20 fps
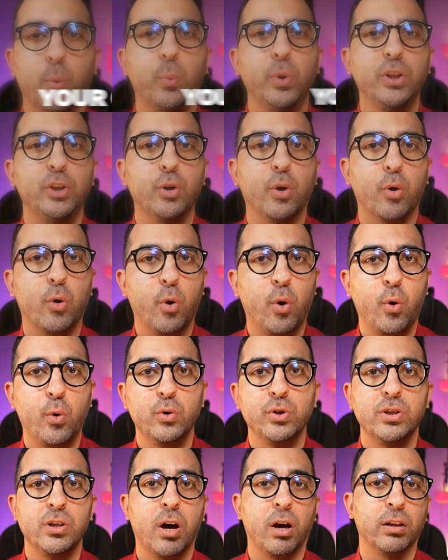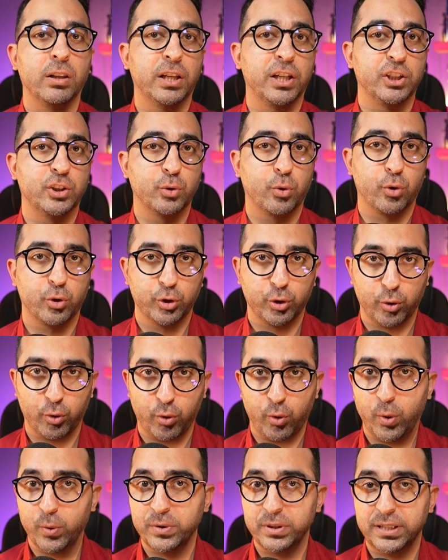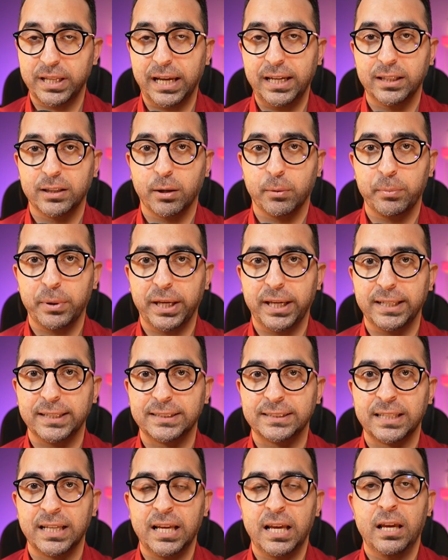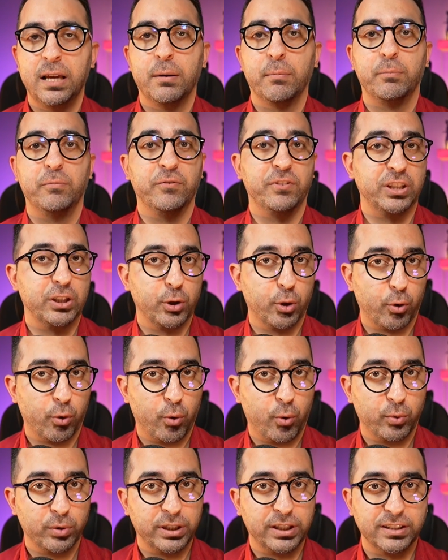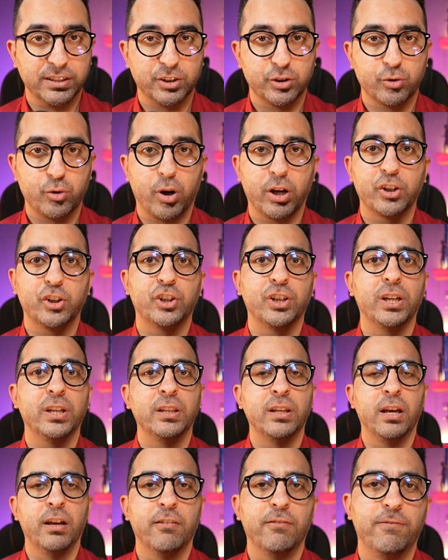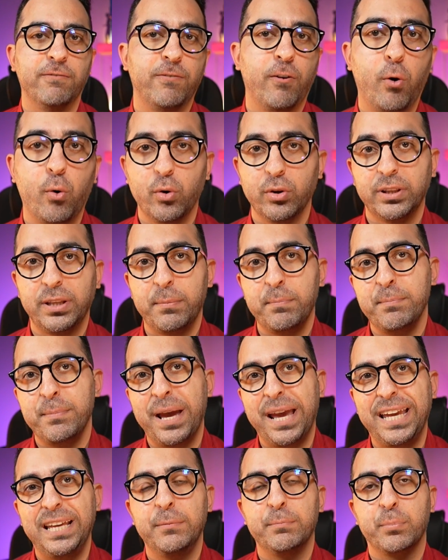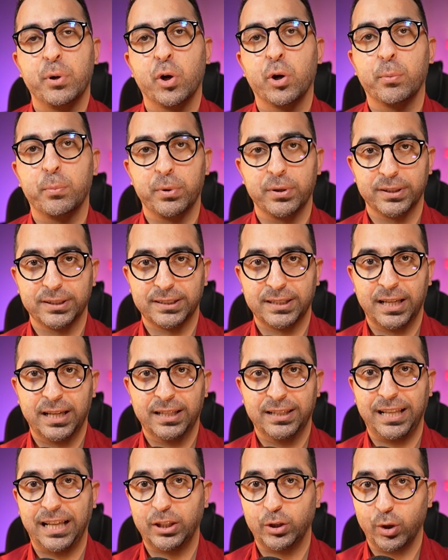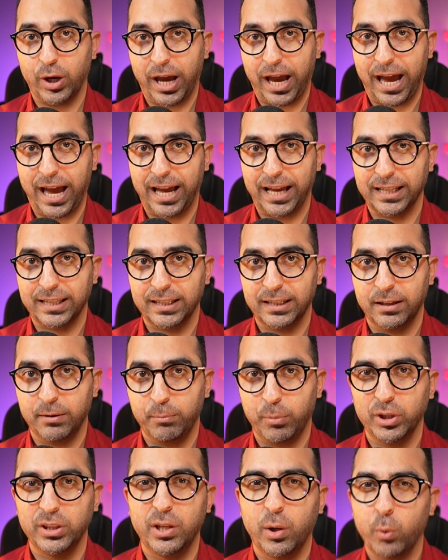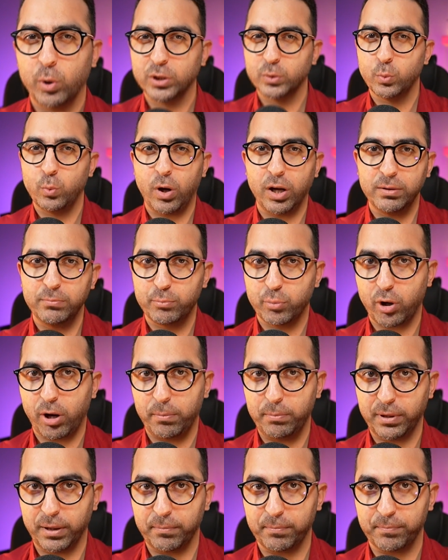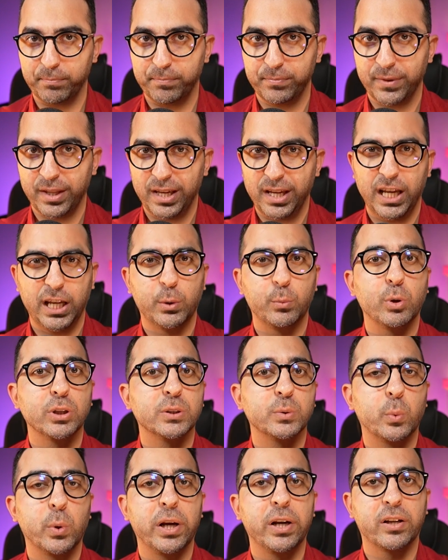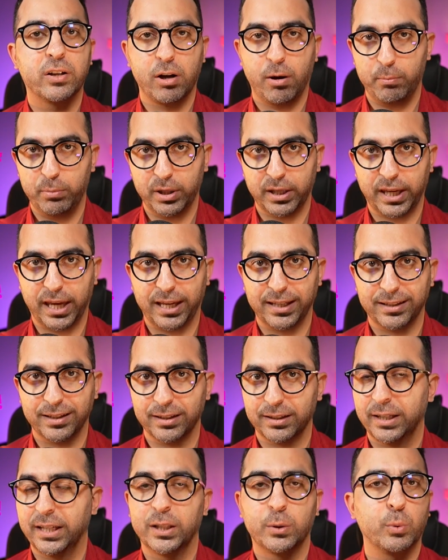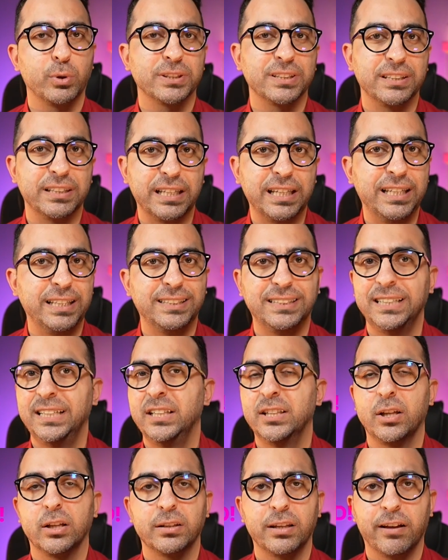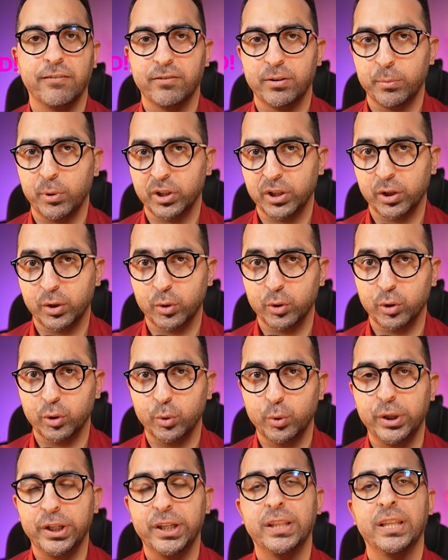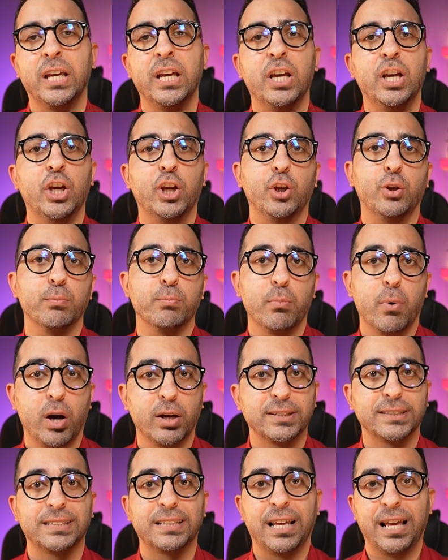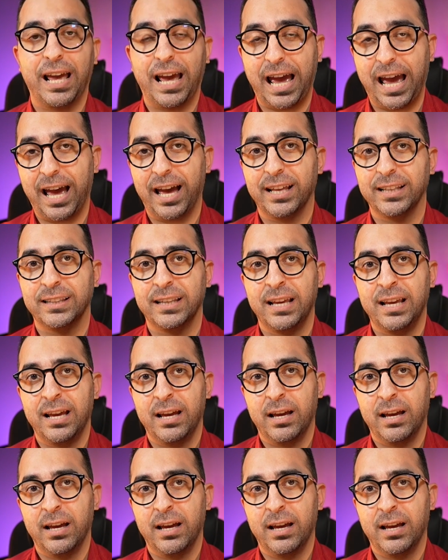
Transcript: with your own knowledge or your own database, with your own instruction for the main purpose that you had. But there was one problem. It was very complicated. It wasn't easy. Not everybody could do it. You must had